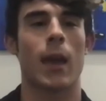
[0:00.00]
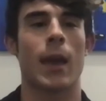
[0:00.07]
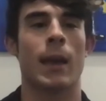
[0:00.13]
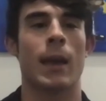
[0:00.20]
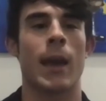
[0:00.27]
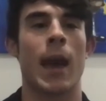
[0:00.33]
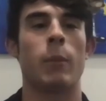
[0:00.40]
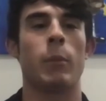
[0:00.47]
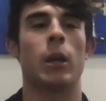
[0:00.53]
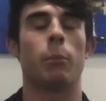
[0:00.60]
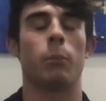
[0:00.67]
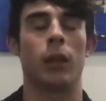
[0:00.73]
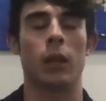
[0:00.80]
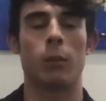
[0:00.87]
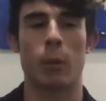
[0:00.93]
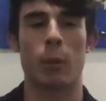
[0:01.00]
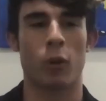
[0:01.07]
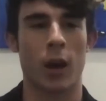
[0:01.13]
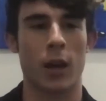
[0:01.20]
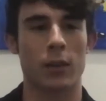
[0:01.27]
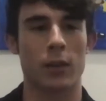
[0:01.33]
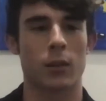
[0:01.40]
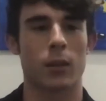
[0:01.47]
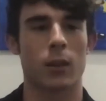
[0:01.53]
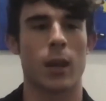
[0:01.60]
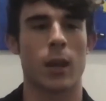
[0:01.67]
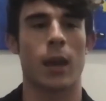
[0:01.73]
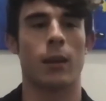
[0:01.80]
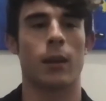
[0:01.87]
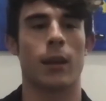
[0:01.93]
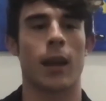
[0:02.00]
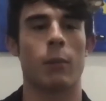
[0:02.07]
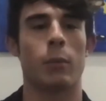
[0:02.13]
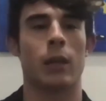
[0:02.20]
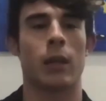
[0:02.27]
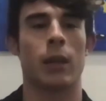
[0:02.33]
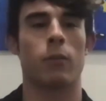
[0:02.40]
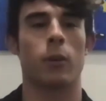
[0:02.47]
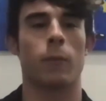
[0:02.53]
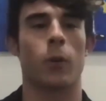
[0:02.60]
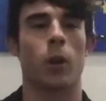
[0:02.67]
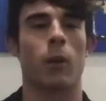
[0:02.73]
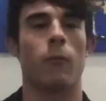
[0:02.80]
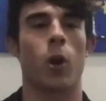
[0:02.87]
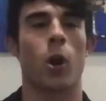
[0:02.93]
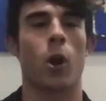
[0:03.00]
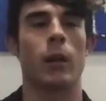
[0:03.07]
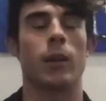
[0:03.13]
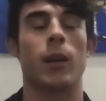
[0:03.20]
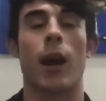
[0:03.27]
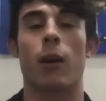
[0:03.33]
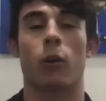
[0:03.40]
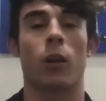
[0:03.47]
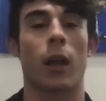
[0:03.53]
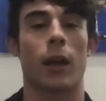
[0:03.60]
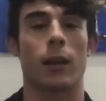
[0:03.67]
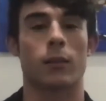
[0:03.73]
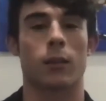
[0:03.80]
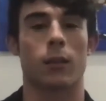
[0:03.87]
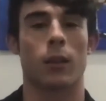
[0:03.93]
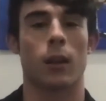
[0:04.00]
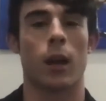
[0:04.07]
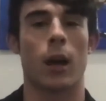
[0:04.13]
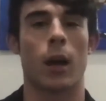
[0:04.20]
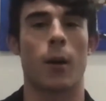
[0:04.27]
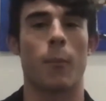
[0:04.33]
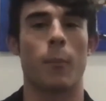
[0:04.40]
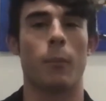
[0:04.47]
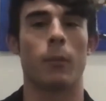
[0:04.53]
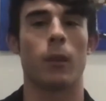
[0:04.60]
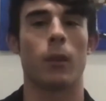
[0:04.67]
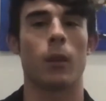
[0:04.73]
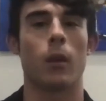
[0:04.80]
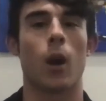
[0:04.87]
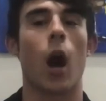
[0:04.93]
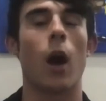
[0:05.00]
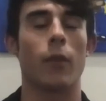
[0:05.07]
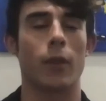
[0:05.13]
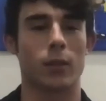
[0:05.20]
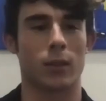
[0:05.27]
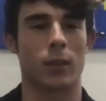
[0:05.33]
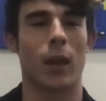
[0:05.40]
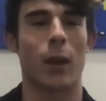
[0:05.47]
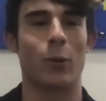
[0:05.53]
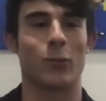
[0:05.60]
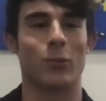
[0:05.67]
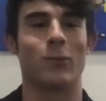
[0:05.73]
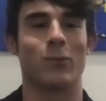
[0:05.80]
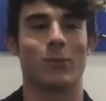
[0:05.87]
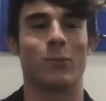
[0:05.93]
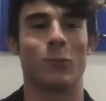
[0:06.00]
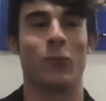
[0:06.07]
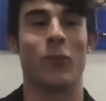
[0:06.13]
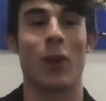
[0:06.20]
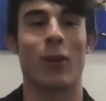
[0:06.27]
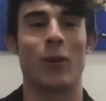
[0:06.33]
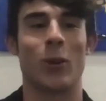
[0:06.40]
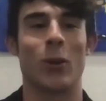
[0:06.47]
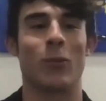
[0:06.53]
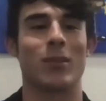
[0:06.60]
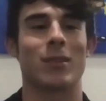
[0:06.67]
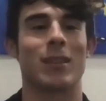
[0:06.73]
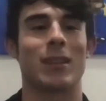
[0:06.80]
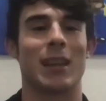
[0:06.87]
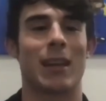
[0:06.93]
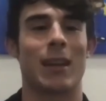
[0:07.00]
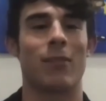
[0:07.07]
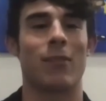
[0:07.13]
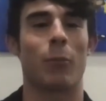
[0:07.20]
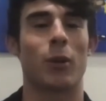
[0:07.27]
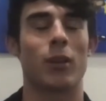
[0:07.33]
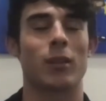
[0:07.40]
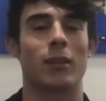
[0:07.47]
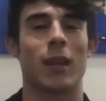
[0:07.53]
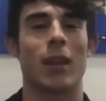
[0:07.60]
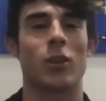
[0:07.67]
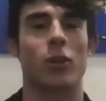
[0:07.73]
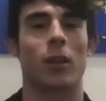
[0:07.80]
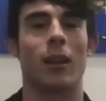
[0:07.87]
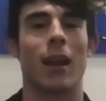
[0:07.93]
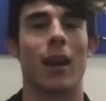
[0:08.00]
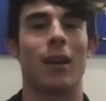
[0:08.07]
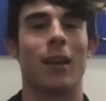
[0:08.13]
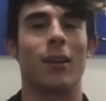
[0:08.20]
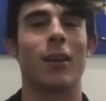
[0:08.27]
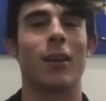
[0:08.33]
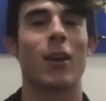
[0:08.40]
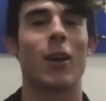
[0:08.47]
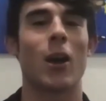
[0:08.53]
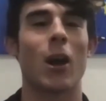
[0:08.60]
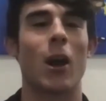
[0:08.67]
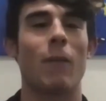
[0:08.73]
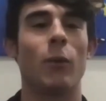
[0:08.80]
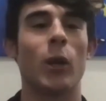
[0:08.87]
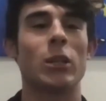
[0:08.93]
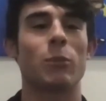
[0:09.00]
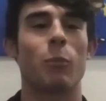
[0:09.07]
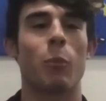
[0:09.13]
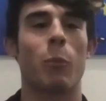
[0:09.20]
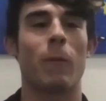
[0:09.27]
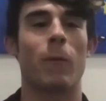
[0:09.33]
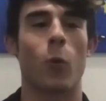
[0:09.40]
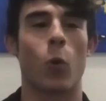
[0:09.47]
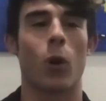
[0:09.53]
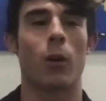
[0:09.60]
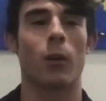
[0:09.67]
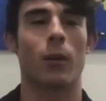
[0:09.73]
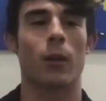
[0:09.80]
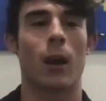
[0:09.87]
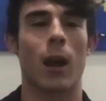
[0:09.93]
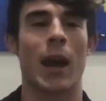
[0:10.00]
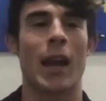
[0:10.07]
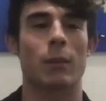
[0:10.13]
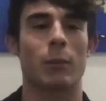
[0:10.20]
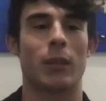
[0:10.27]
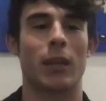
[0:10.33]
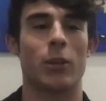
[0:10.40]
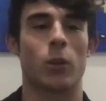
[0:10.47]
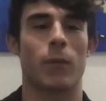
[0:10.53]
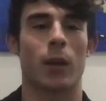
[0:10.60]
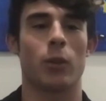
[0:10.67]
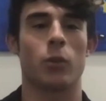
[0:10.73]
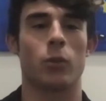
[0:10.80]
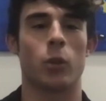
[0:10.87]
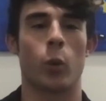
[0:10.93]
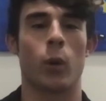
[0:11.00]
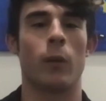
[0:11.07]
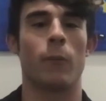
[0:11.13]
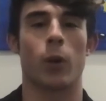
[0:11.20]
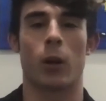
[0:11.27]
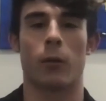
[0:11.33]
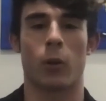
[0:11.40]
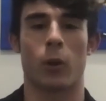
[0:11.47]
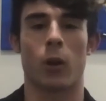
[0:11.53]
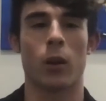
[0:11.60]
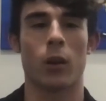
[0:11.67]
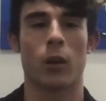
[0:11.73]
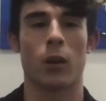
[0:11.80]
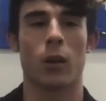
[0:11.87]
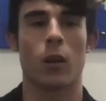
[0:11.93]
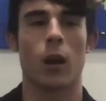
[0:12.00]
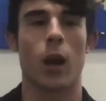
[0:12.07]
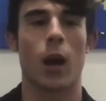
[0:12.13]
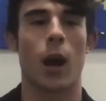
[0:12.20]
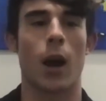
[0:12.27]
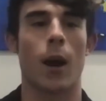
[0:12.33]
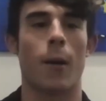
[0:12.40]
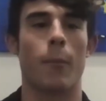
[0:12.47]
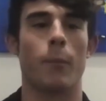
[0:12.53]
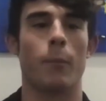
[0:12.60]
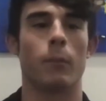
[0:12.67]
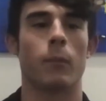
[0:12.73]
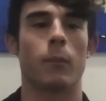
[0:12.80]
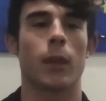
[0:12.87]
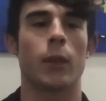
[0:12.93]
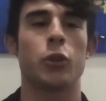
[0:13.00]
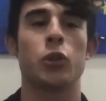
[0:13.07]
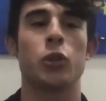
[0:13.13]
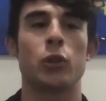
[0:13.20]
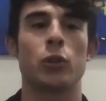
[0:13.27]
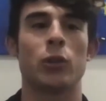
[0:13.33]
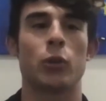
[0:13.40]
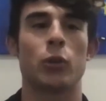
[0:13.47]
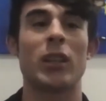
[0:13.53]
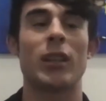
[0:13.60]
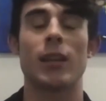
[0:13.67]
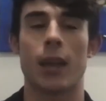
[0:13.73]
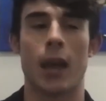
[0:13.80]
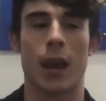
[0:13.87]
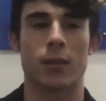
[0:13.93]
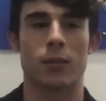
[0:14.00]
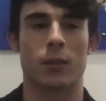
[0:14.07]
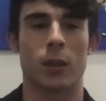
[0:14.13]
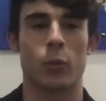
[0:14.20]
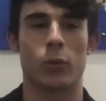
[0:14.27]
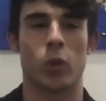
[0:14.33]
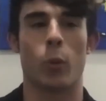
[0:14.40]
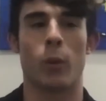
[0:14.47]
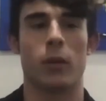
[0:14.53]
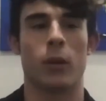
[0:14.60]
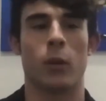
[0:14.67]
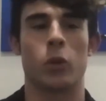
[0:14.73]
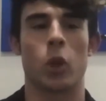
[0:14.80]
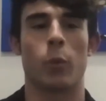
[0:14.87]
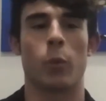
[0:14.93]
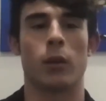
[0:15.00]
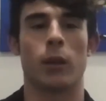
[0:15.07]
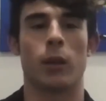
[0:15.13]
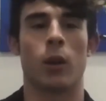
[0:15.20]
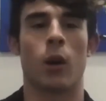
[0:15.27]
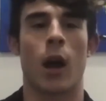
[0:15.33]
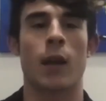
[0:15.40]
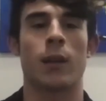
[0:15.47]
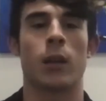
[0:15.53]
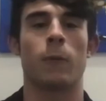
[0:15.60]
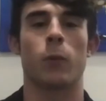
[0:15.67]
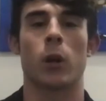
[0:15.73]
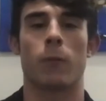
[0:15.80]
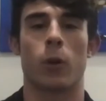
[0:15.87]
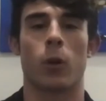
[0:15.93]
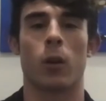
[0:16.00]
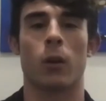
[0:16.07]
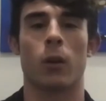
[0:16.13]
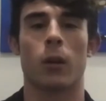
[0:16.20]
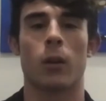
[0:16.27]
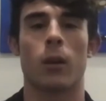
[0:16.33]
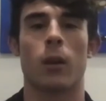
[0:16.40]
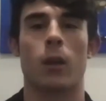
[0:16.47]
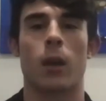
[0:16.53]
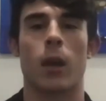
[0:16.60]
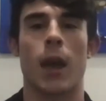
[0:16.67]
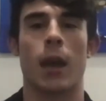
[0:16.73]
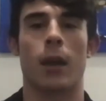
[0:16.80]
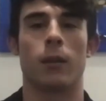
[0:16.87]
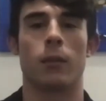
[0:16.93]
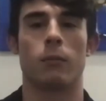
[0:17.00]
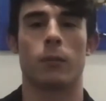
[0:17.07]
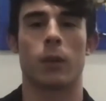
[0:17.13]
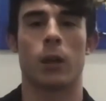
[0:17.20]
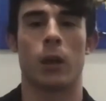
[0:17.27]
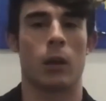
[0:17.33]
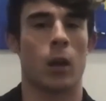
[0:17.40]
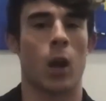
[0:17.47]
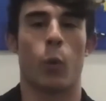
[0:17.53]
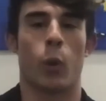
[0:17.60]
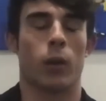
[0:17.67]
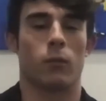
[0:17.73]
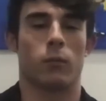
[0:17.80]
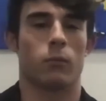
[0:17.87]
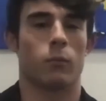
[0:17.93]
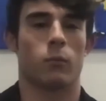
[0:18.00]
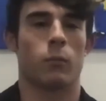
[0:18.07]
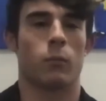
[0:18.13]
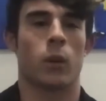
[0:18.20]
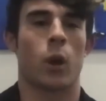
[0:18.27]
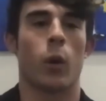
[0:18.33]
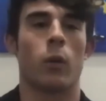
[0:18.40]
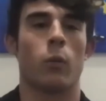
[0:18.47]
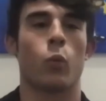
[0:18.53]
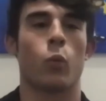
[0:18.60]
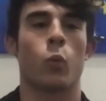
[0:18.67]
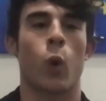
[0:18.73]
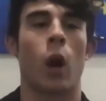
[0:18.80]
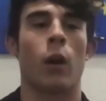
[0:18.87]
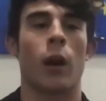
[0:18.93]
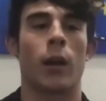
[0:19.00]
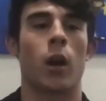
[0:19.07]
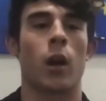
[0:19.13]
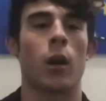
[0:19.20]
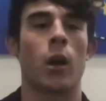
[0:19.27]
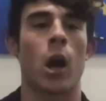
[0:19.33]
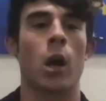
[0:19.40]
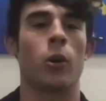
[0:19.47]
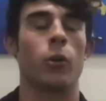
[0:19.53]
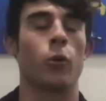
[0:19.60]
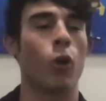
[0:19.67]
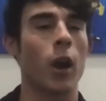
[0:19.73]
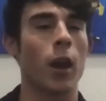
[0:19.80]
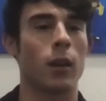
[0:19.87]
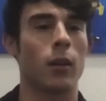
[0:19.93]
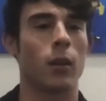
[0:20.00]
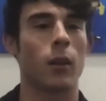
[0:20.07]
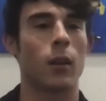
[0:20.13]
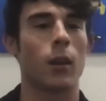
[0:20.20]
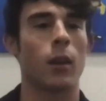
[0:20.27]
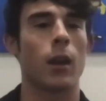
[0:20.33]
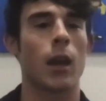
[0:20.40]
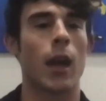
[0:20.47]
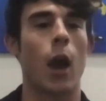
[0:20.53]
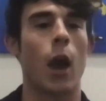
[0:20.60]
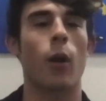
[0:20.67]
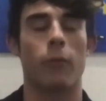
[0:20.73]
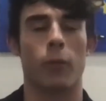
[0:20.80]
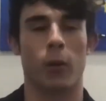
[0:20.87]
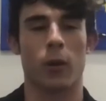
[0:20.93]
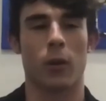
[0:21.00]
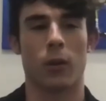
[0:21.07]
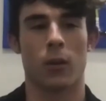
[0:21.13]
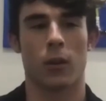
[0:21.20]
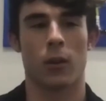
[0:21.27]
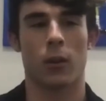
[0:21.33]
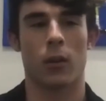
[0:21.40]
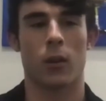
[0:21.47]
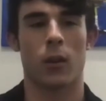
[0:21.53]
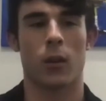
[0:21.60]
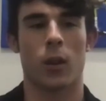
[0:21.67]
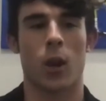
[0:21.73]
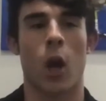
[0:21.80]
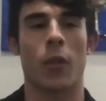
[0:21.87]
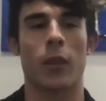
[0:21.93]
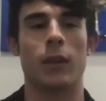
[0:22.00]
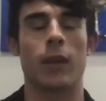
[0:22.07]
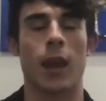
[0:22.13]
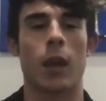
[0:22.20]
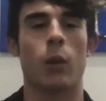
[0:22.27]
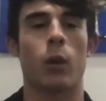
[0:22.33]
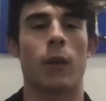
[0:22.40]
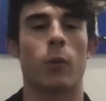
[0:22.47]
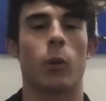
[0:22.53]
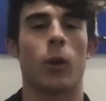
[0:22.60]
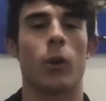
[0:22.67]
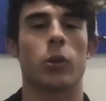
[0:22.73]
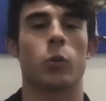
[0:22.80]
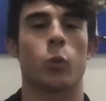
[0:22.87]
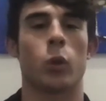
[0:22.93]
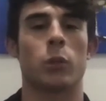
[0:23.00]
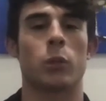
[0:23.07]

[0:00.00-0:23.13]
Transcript: had to be completely memorized and it had to be given in front of our entire class. Um, obviously, I was very nervous to give that presentation. And a few days before, I asked my teacher if I could just do it in front of her. Um, she, she, said yes. It was no it was no big deal. I did it in front of her, and it, it all went it all went well, and I got a good grade. However, on the day when everyone else was